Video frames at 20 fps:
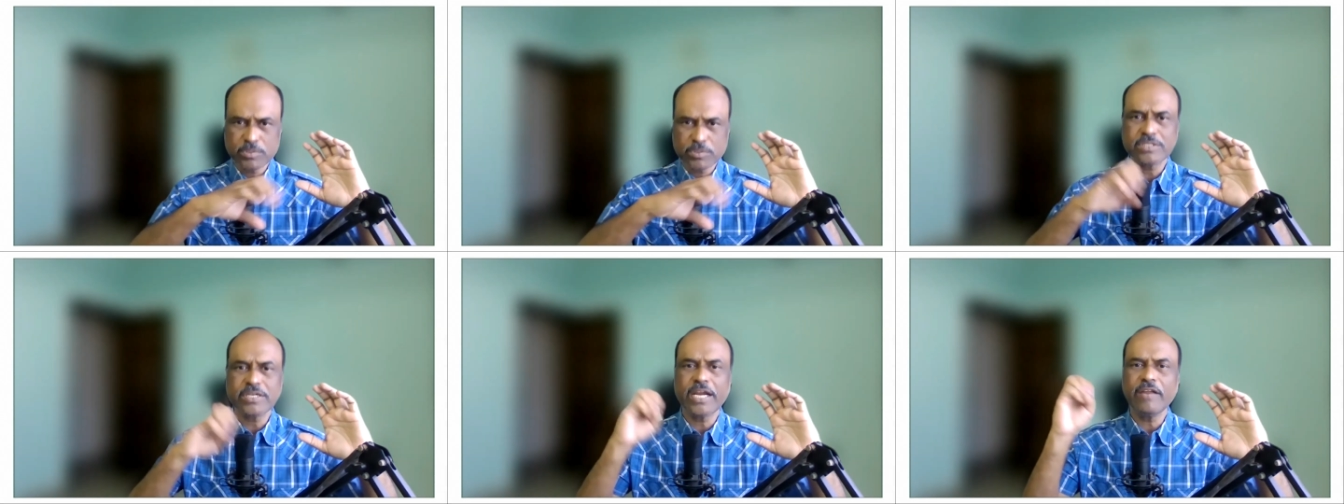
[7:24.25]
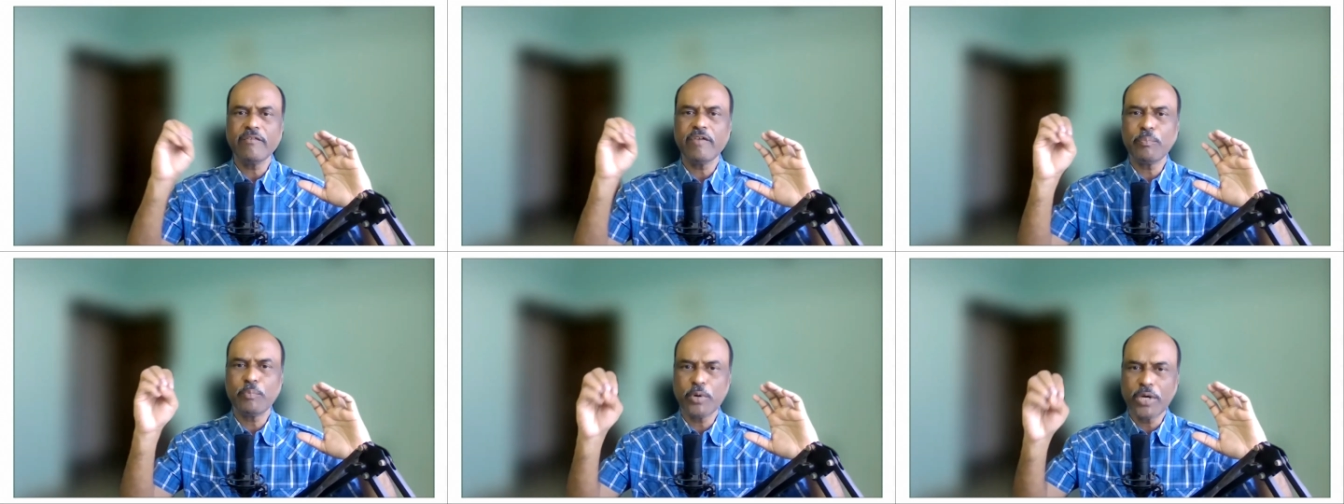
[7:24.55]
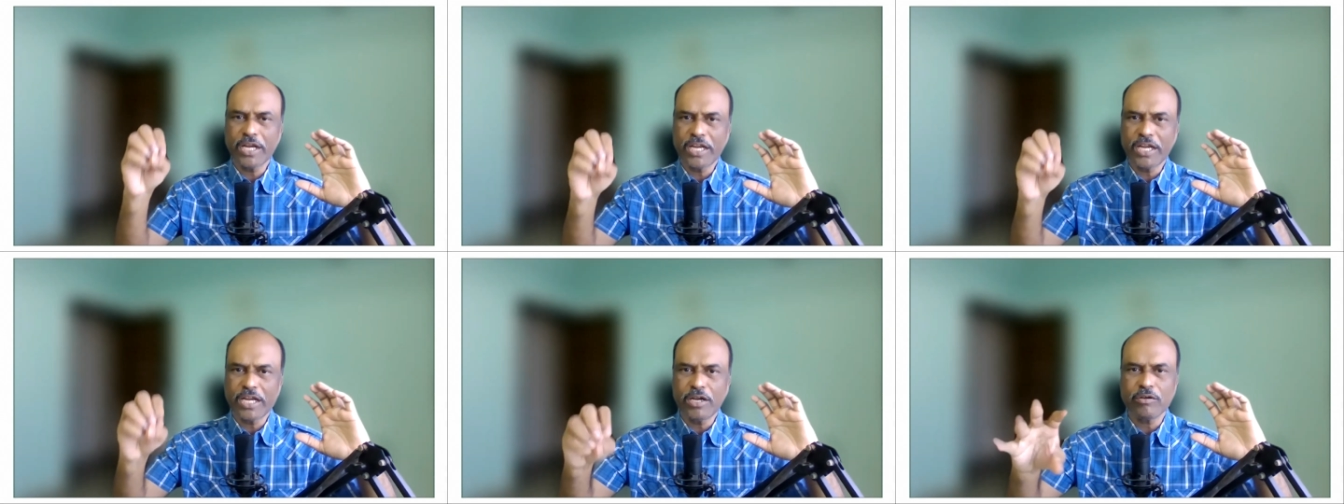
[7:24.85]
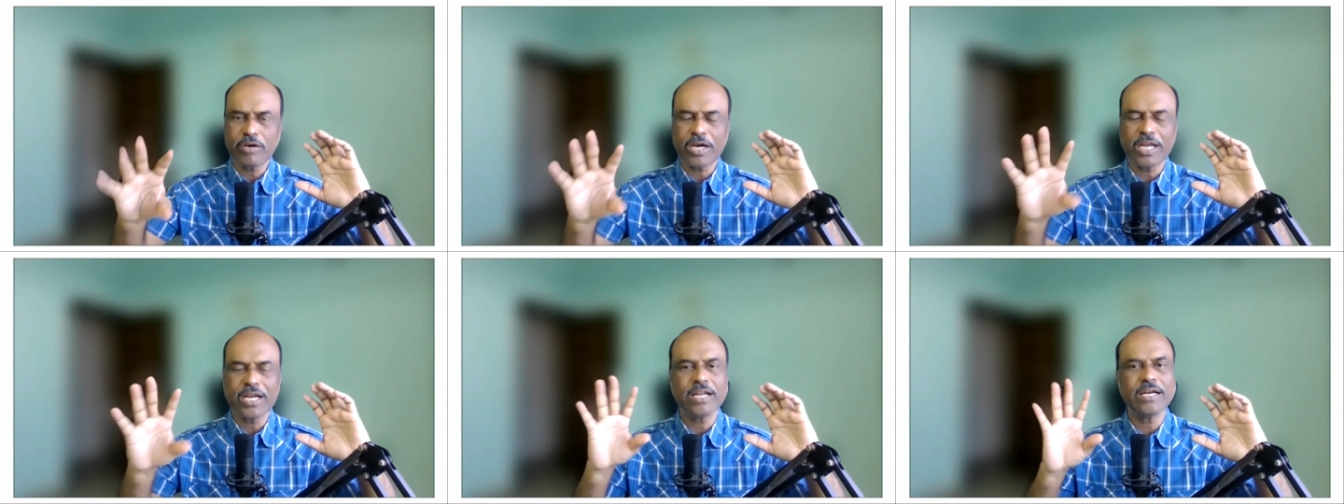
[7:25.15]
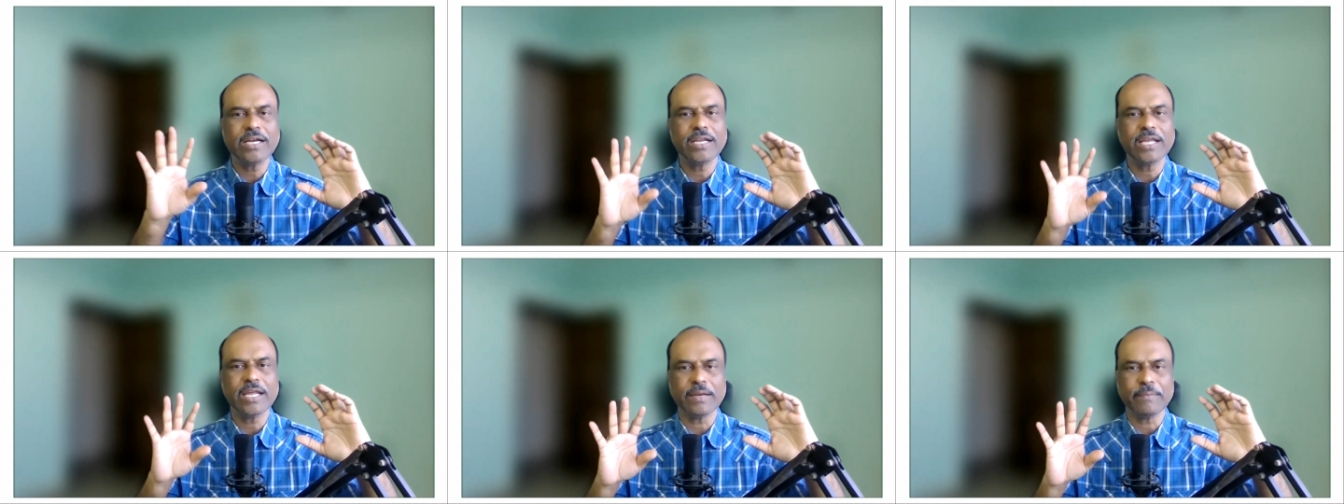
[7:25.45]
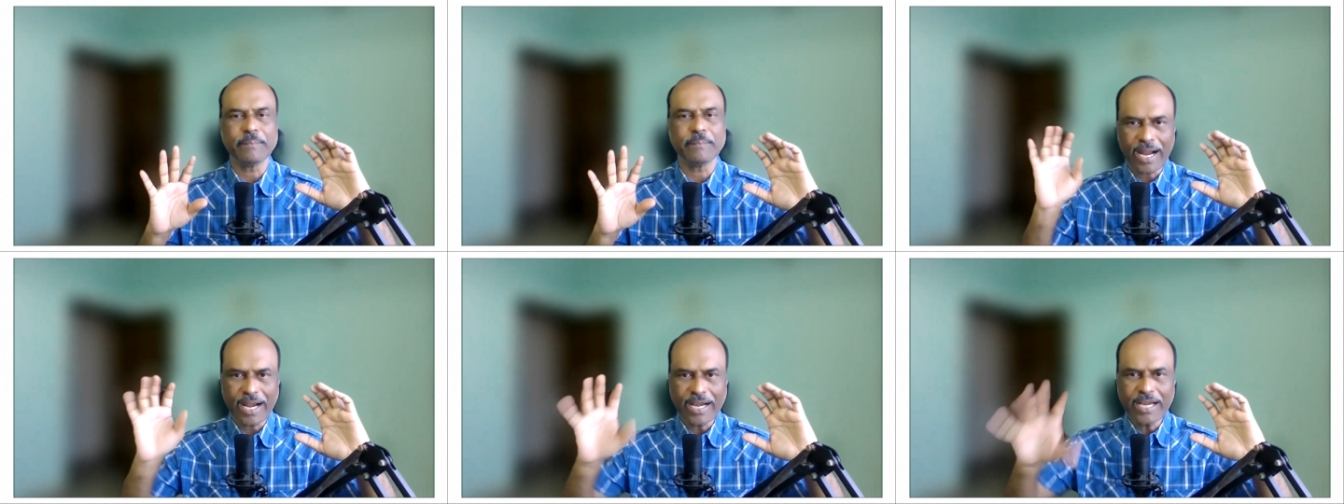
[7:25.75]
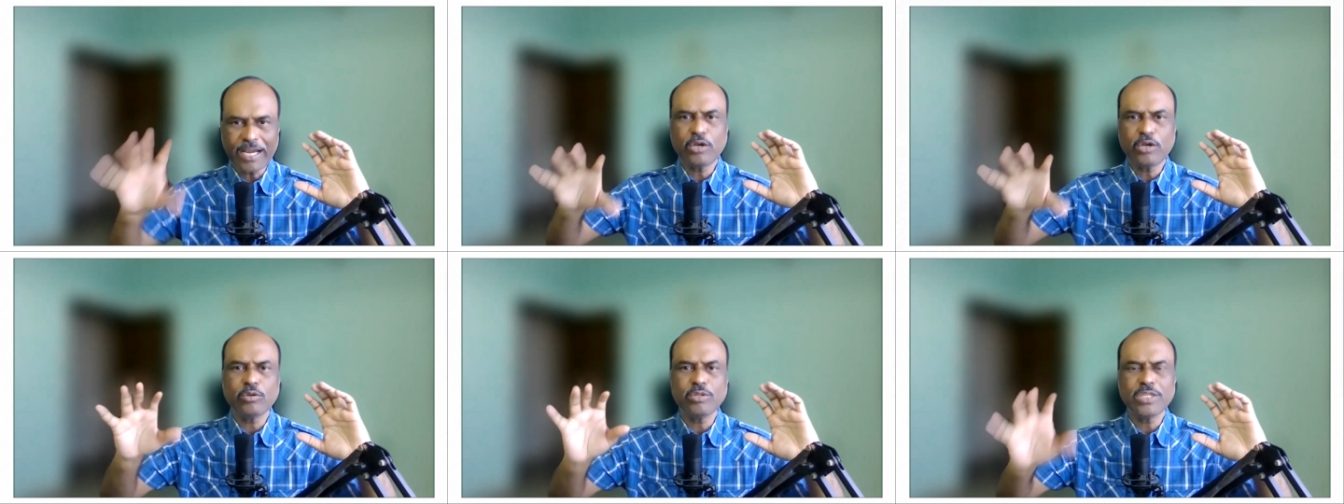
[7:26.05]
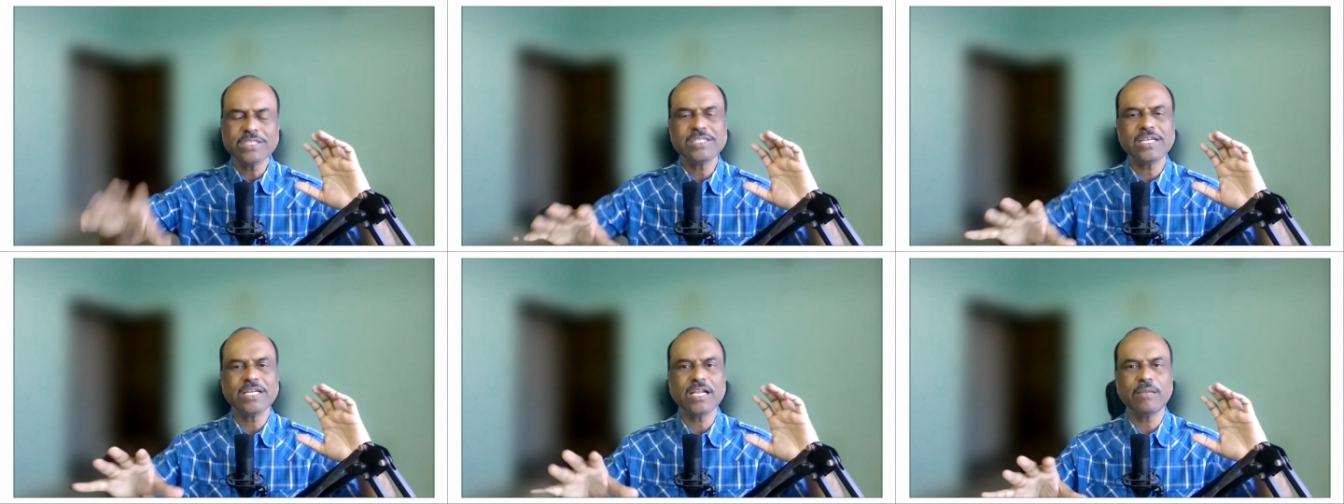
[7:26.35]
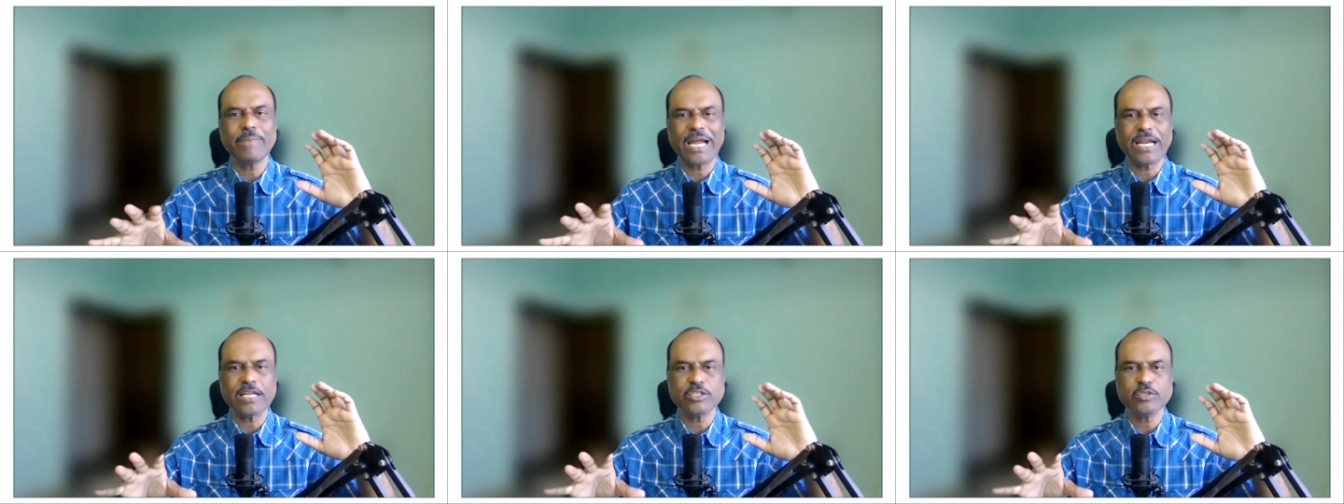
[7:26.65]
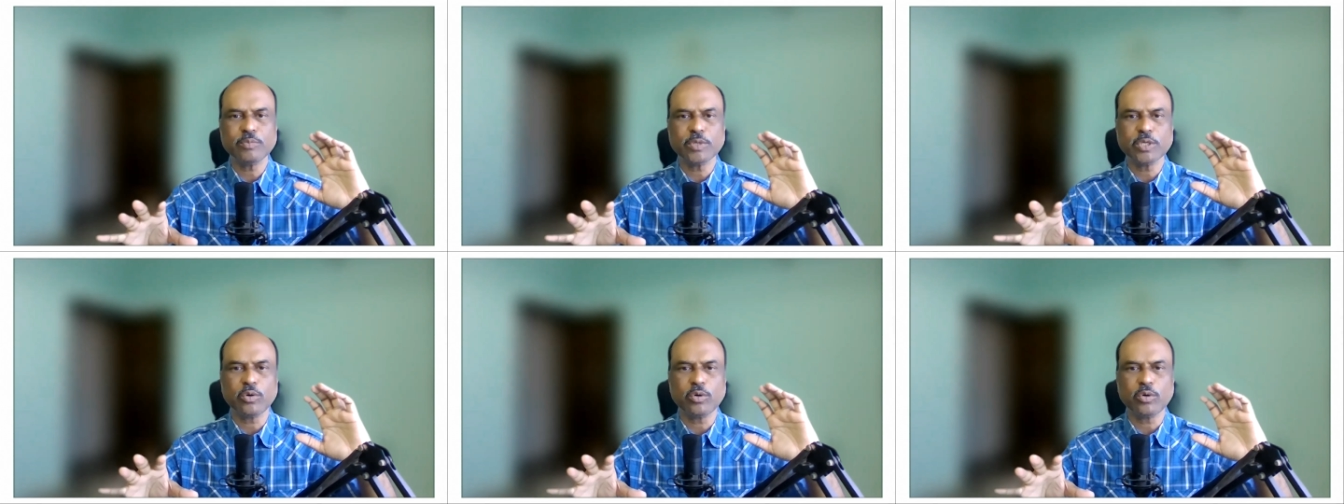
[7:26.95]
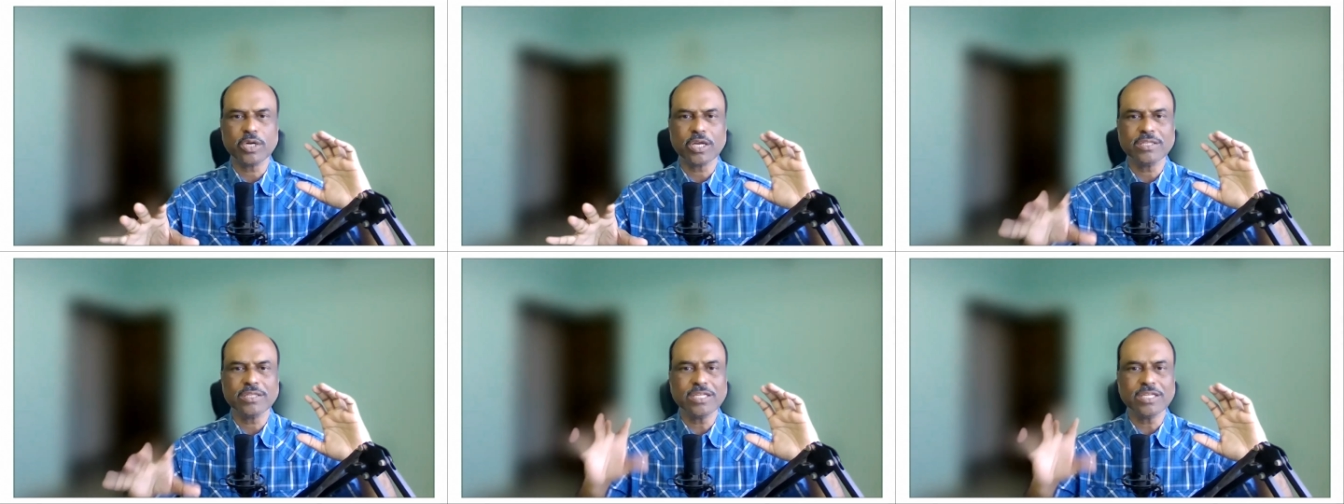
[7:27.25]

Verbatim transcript: Straight away, put it into 110. Add it to the general management quota.